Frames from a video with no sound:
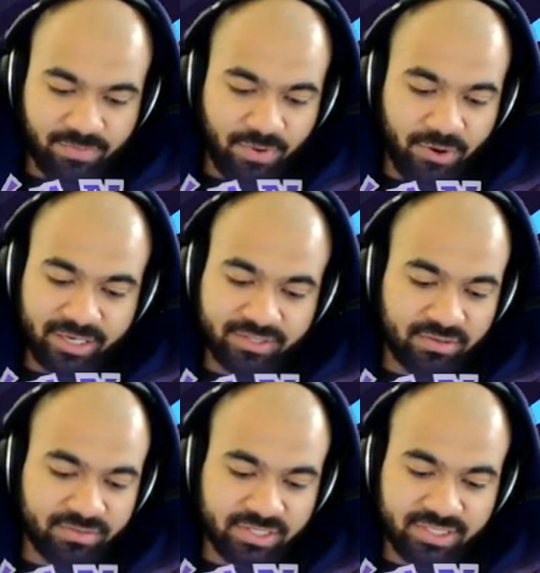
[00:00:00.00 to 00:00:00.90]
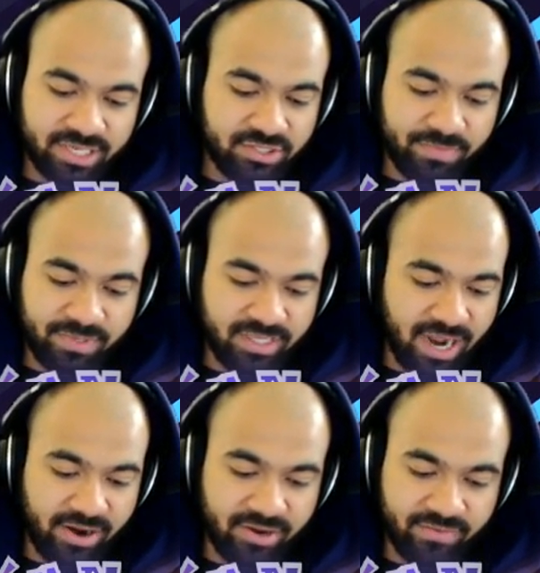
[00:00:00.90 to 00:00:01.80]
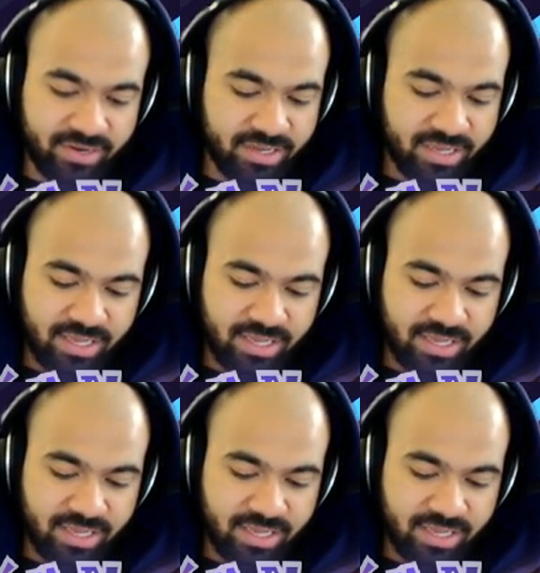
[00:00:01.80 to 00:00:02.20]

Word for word: The Pokédex description said you'd be tired of it.